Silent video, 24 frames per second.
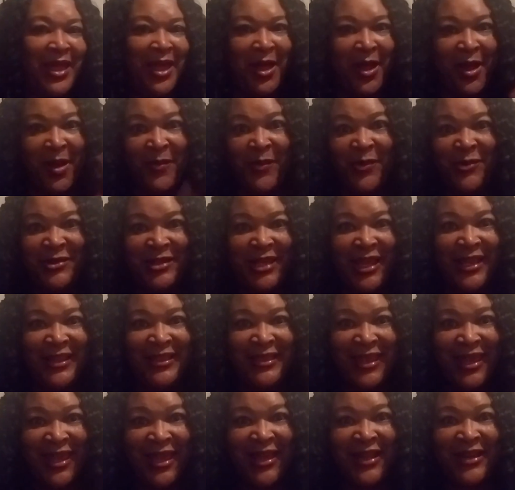I will
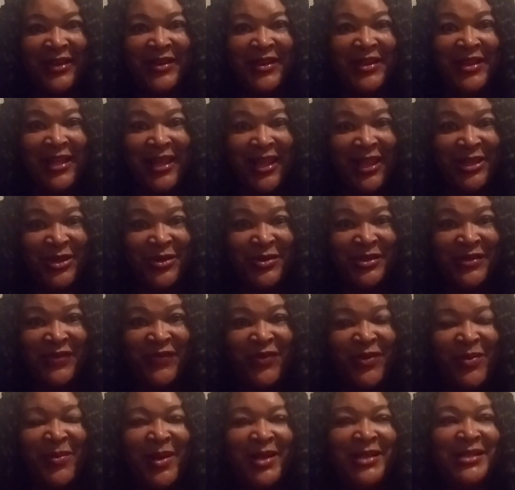take that and use it
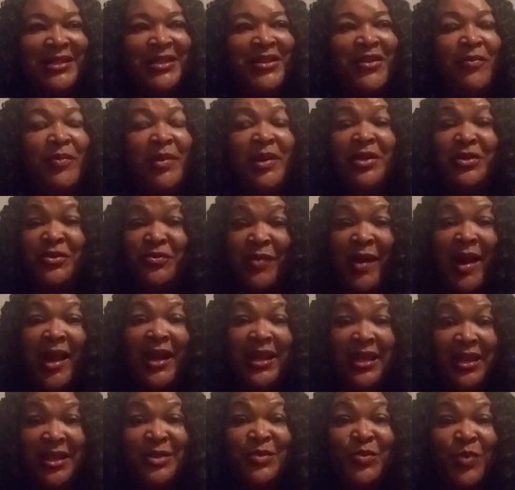for myself, because
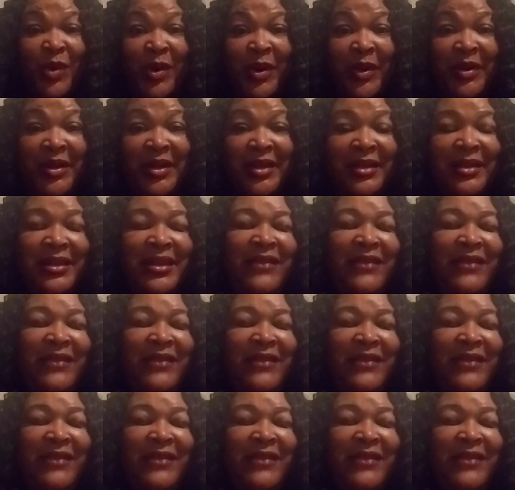writing is work.